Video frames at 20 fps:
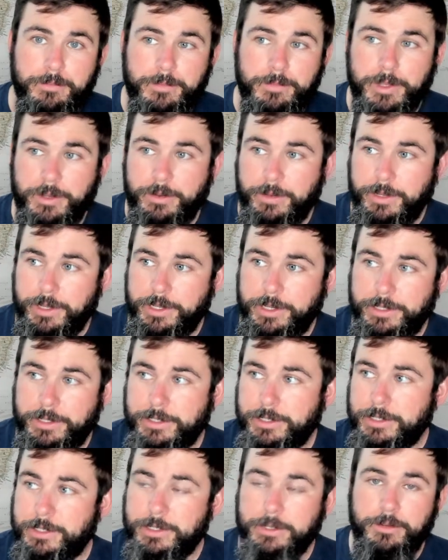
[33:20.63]
There is
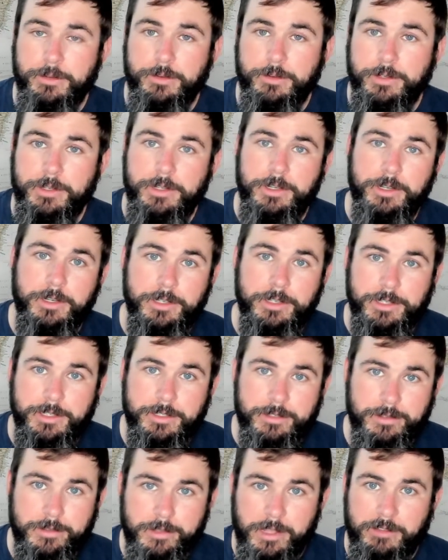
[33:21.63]
still
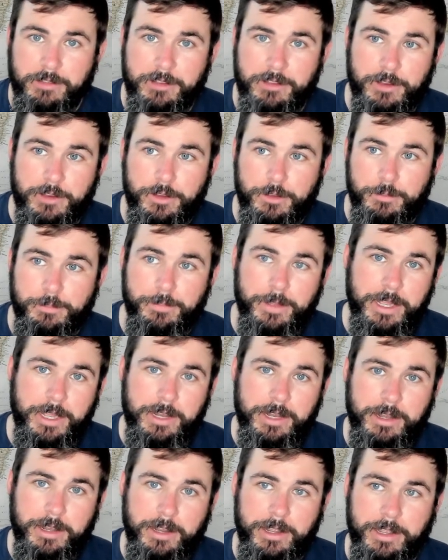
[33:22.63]
goodness left in
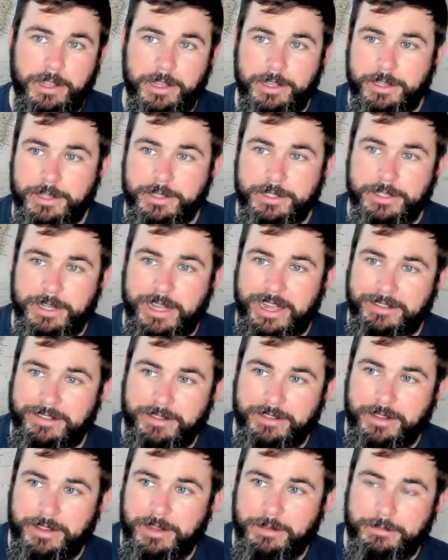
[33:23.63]
humanity. It doesn't have
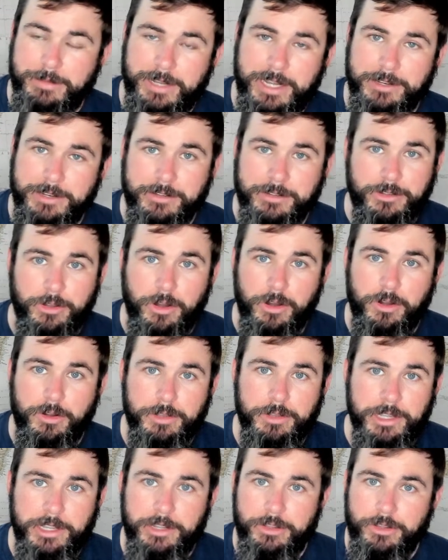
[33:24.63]
to come down to
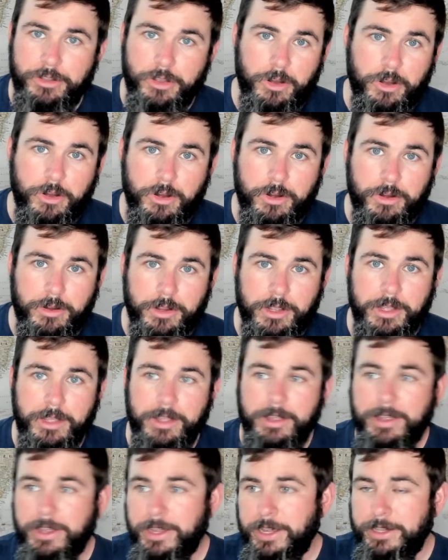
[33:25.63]
dog eat dog
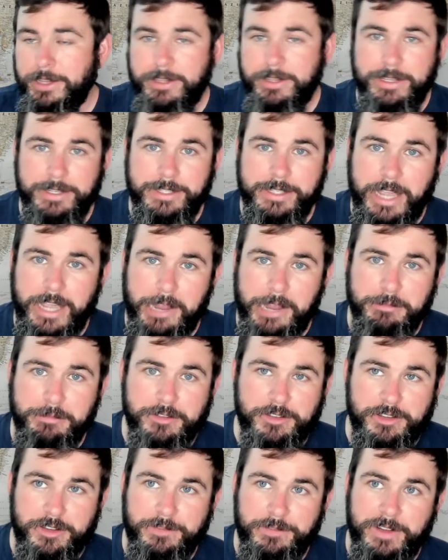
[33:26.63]
in these games
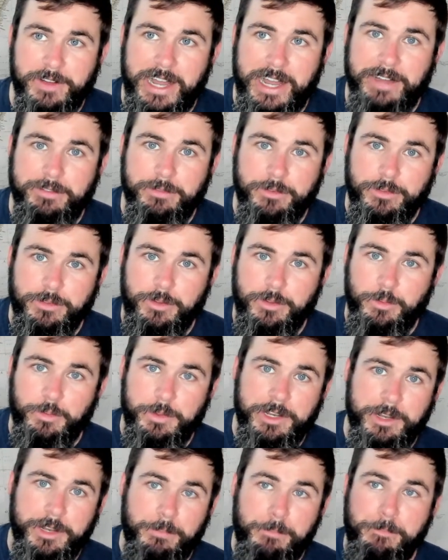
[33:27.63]
of survival to
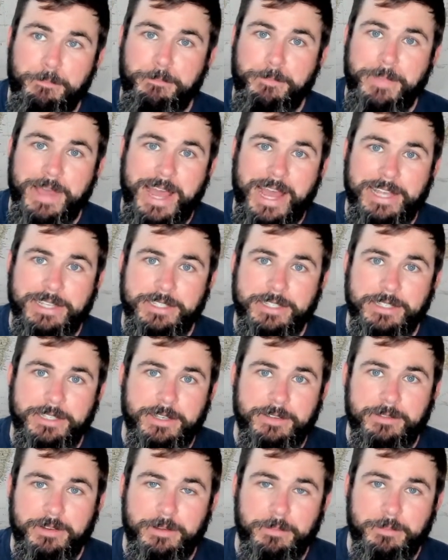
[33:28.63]
win a mass
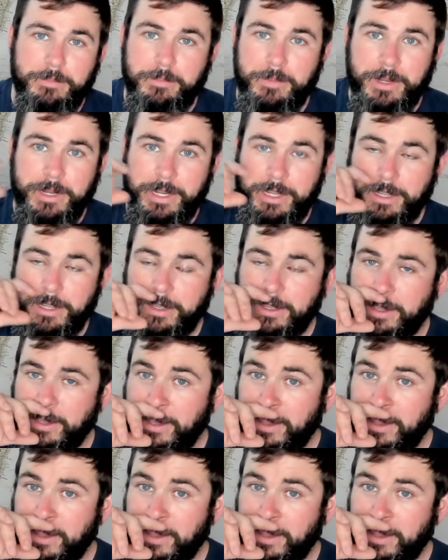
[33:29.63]
sum of money.